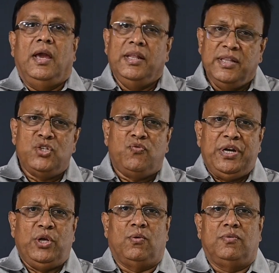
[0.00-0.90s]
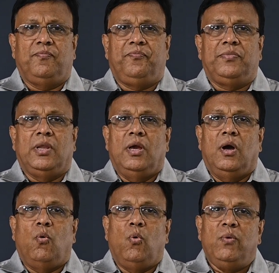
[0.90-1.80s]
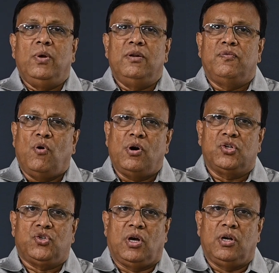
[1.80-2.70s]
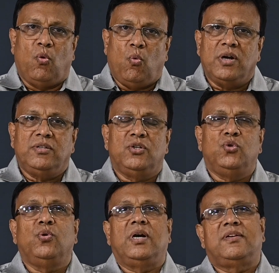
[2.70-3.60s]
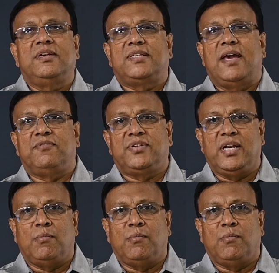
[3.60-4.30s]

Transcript: In this video, we will focus on what the two countries have said